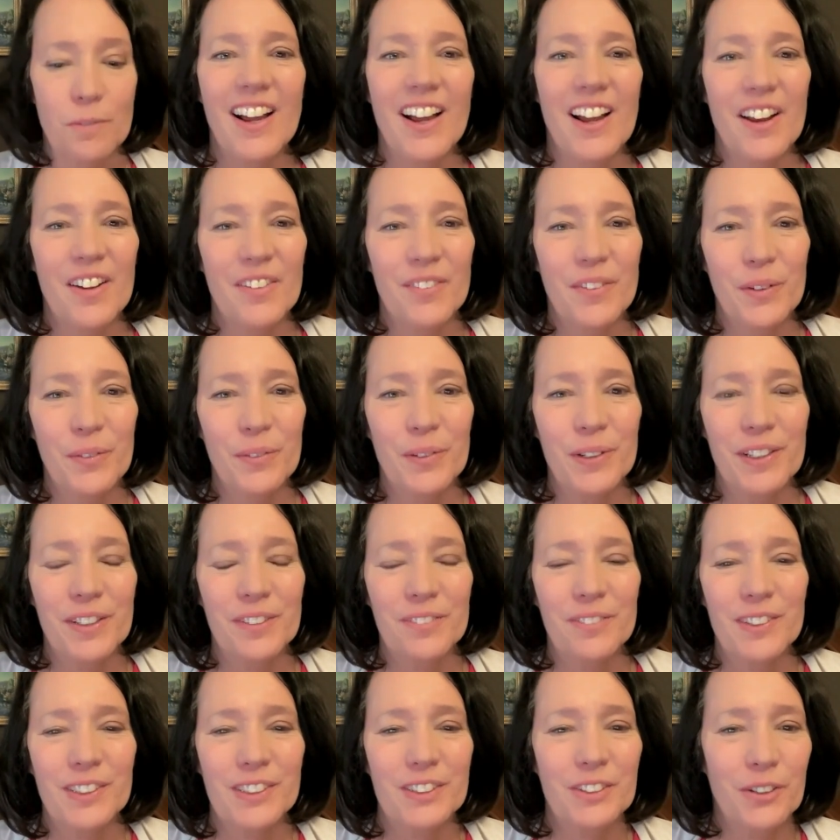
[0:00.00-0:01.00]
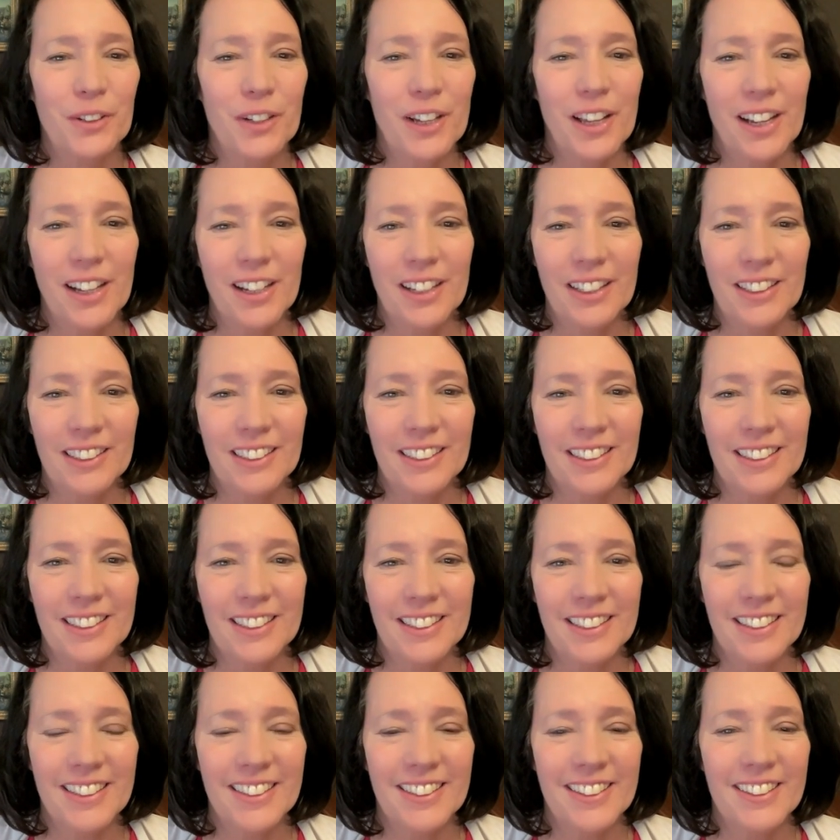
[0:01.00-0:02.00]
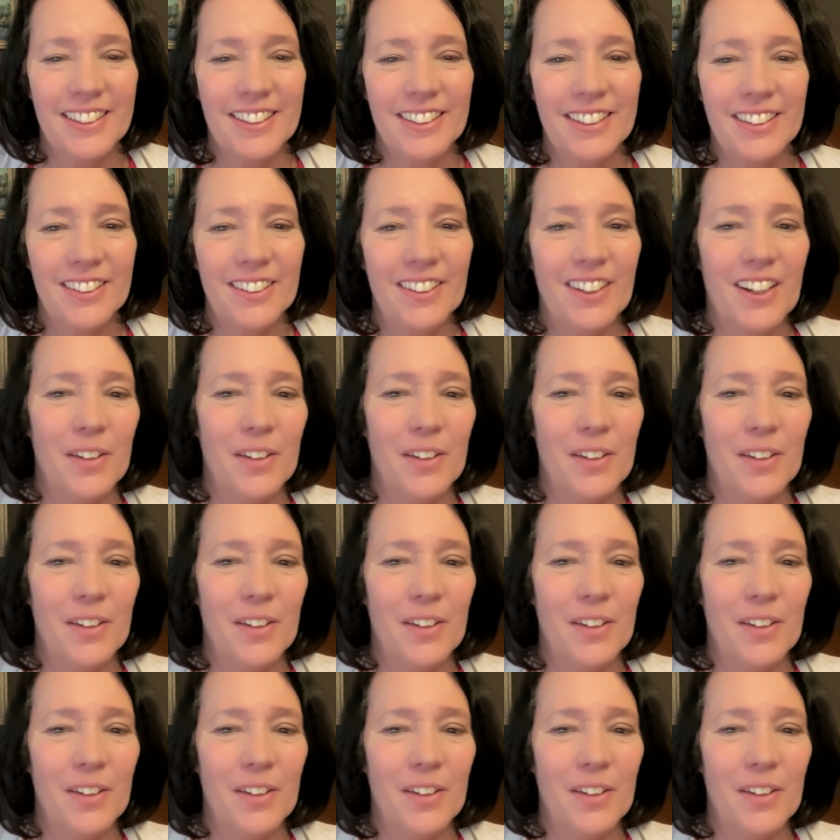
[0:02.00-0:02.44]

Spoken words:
Hi, everyone. Victoria Alai here.